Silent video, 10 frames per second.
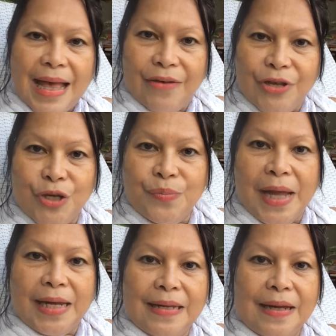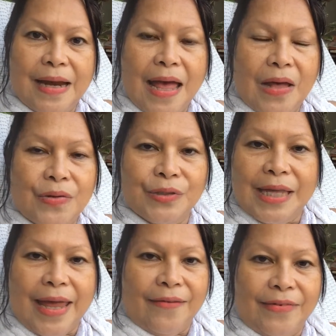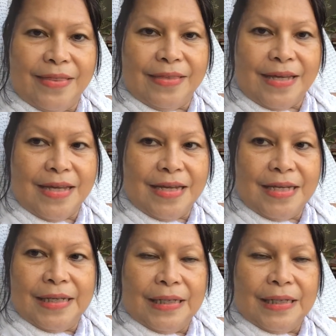How are you, my dear? How's everything?